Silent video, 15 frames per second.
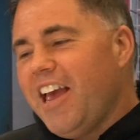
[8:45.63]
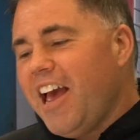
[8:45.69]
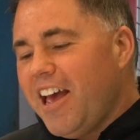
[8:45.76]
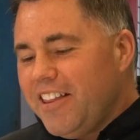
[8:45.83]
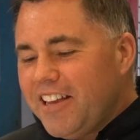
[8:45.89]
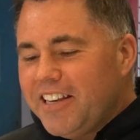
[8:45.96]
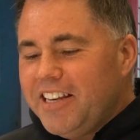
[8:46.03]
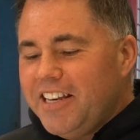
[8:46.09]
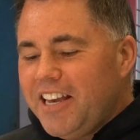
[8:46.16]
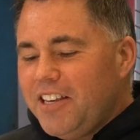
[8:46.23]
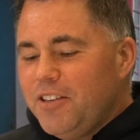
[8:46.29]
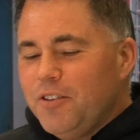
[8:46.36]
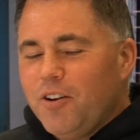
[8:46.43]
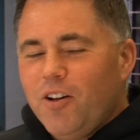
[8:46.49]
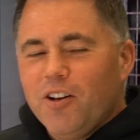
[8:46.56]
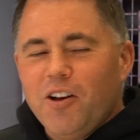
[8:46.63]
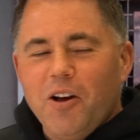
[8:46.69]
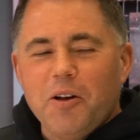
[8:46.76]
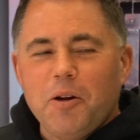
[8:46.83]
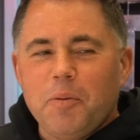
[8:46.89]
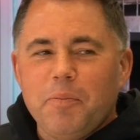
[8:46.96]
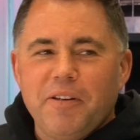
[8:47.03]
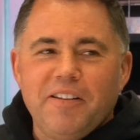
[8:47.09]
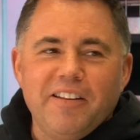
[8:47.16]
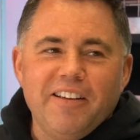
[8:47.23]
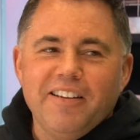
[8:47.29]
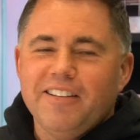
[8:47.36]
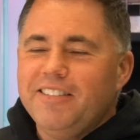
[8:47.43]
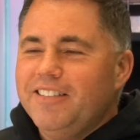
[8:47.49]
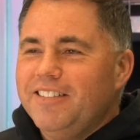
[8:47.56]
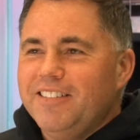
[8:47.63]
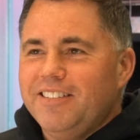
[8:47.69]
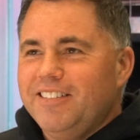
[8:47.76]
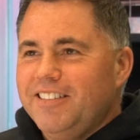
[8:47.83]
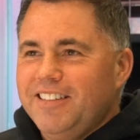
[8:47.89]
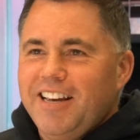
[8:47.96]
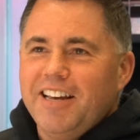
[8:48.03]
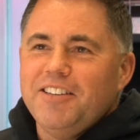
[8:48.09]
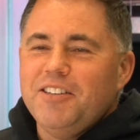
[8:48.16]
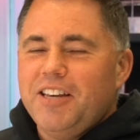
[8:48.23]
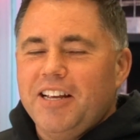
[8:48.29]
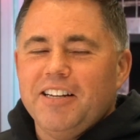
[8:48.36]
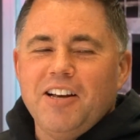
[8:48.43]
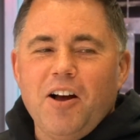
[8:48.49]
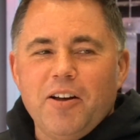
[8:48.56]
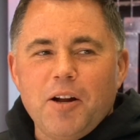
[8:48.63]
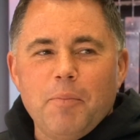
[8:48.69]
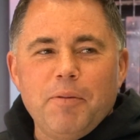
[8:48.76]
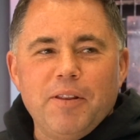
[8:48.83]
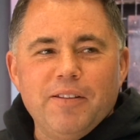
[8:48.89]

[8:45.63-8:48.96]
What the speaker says: Yeah, that can get you all caught up in the, you get caught